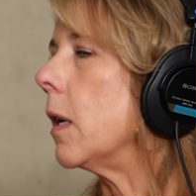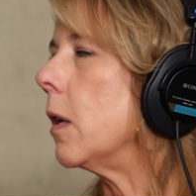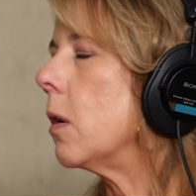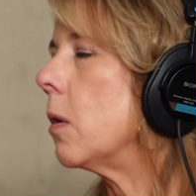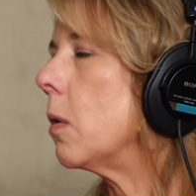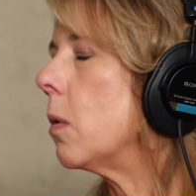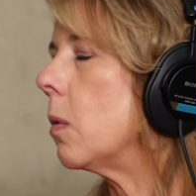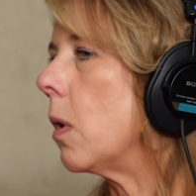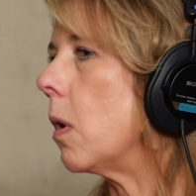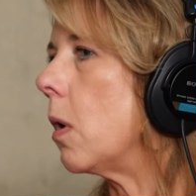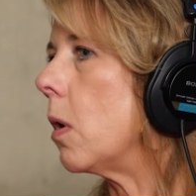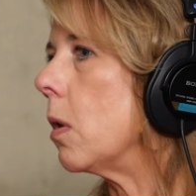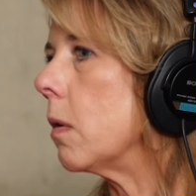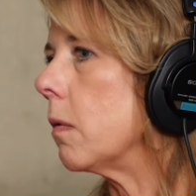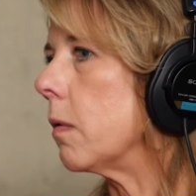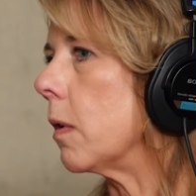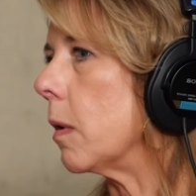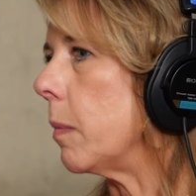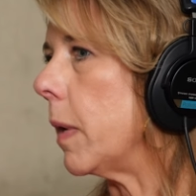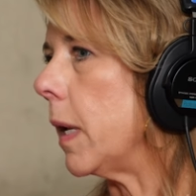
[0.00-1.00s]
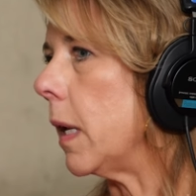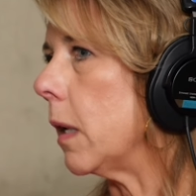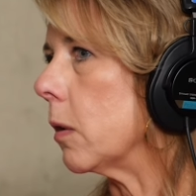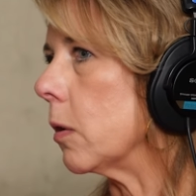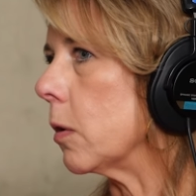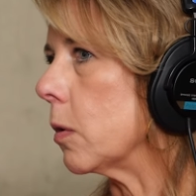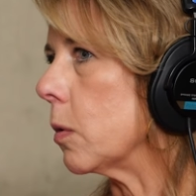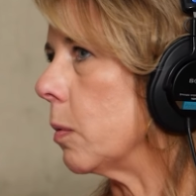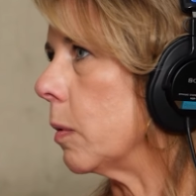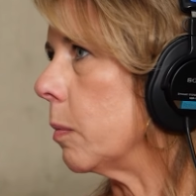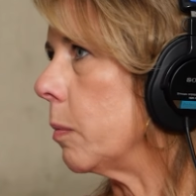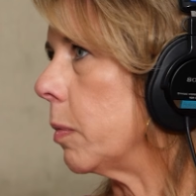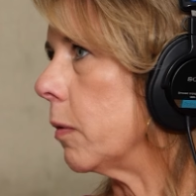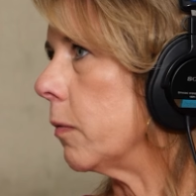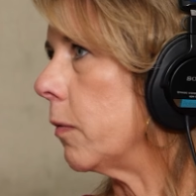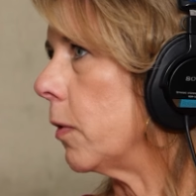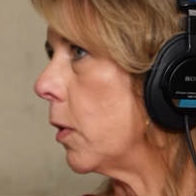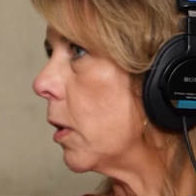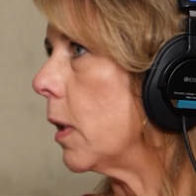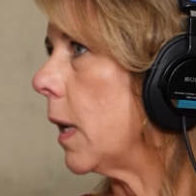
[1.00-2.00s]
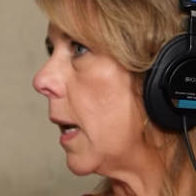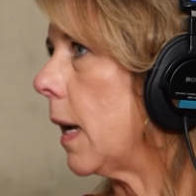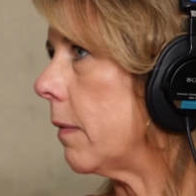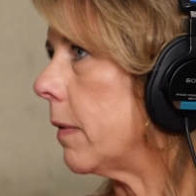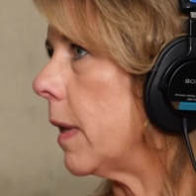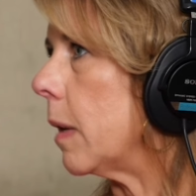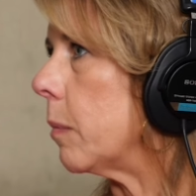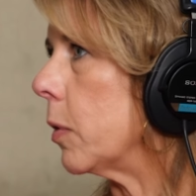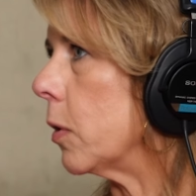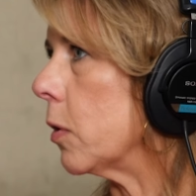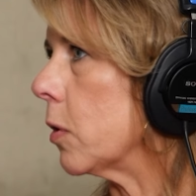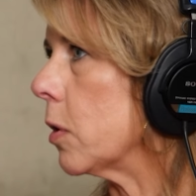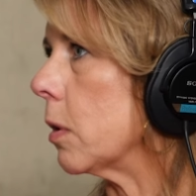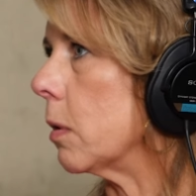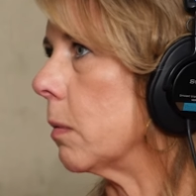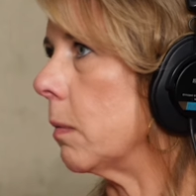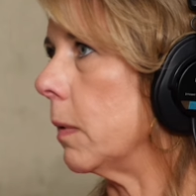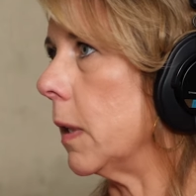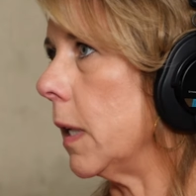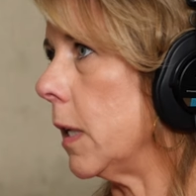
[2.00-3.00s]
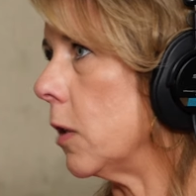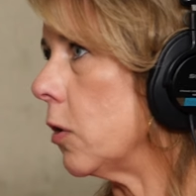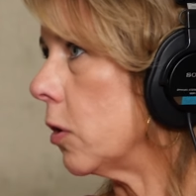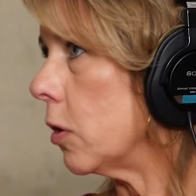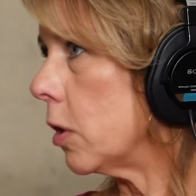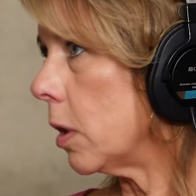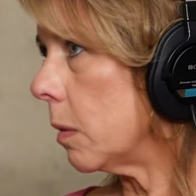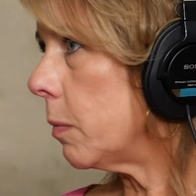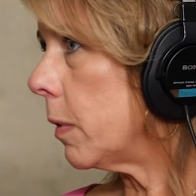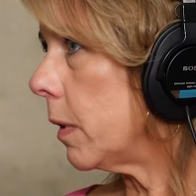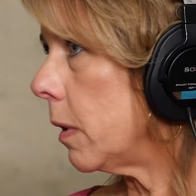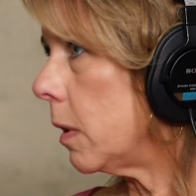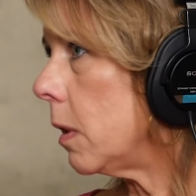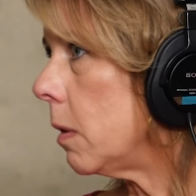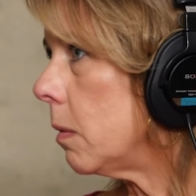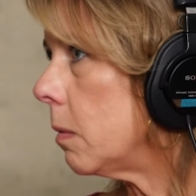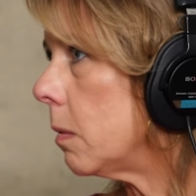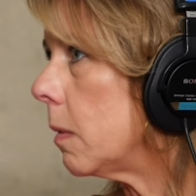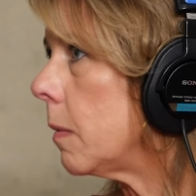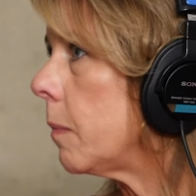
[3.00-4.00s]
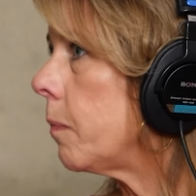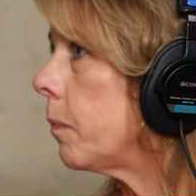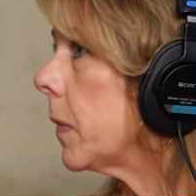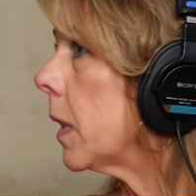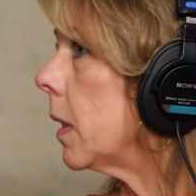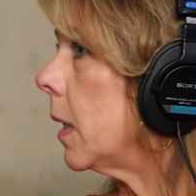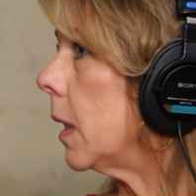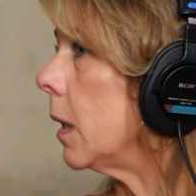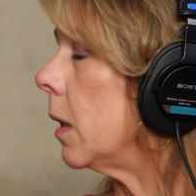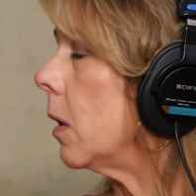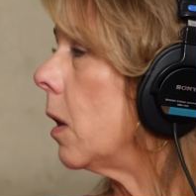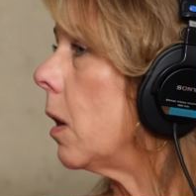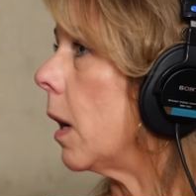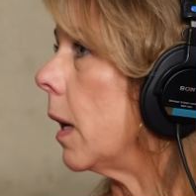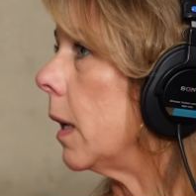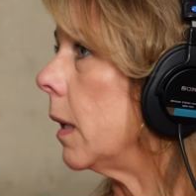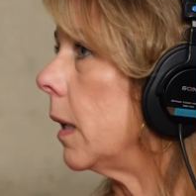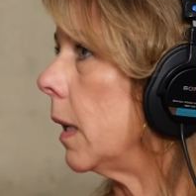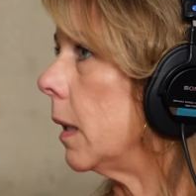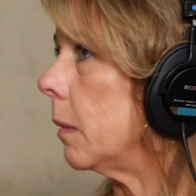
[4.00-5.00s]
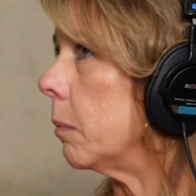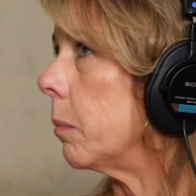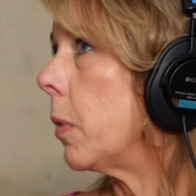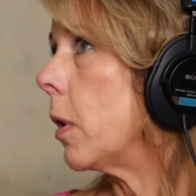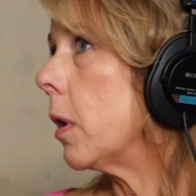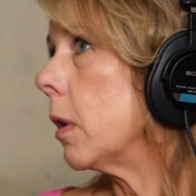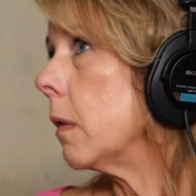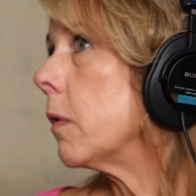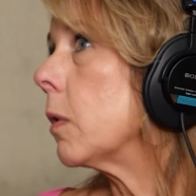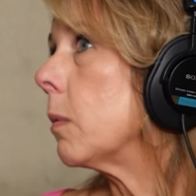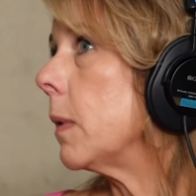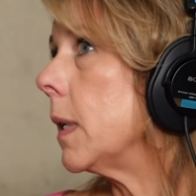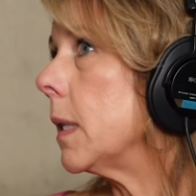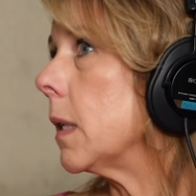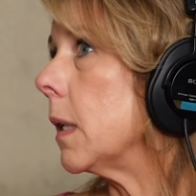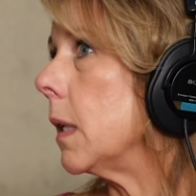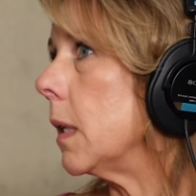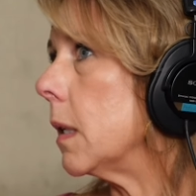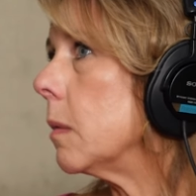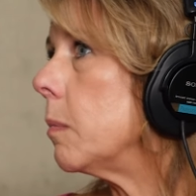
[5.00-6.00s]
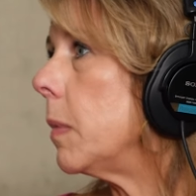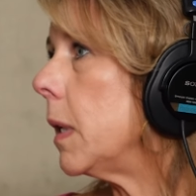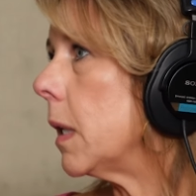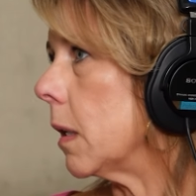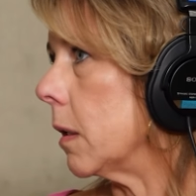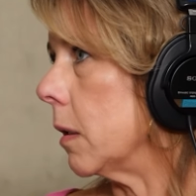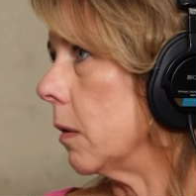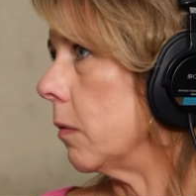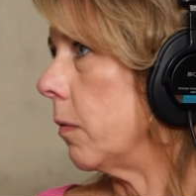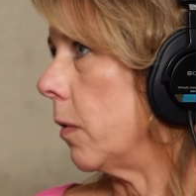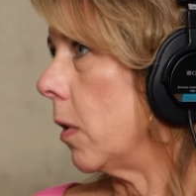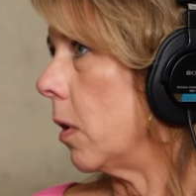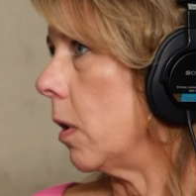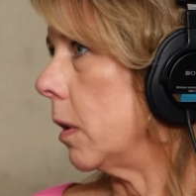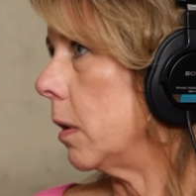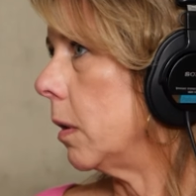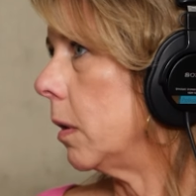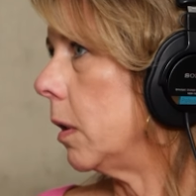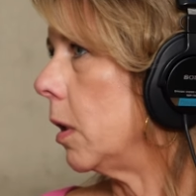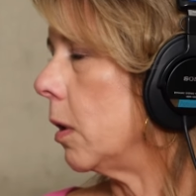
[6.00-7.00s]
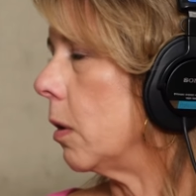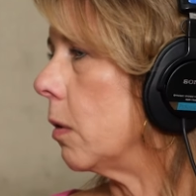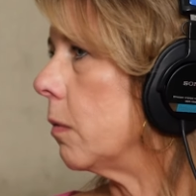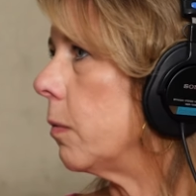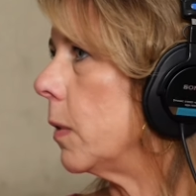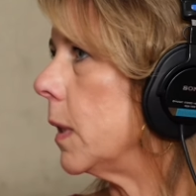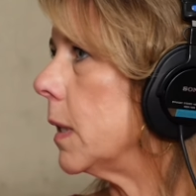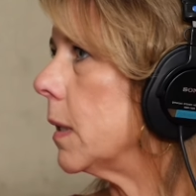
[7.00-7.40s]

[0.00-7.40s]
know all of our bankers would prefer to have that personal relationship with you than not. And part of the reason is because of fraud. If we